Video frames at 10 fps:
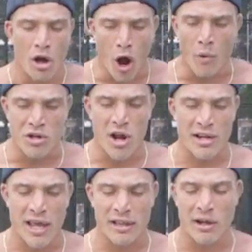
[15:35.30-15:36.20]
always try to
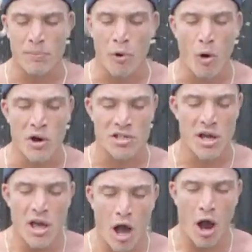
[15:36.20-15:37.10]
get a little pause
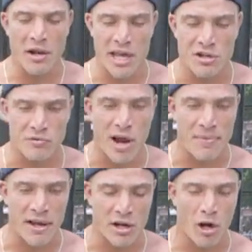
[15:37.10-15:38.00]
on each rep
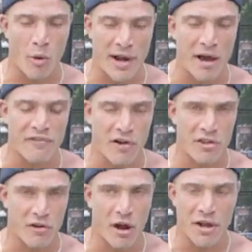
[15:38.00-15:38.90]
that you're going out
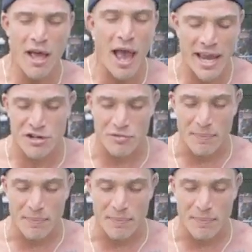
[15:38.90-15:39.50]
further on. Each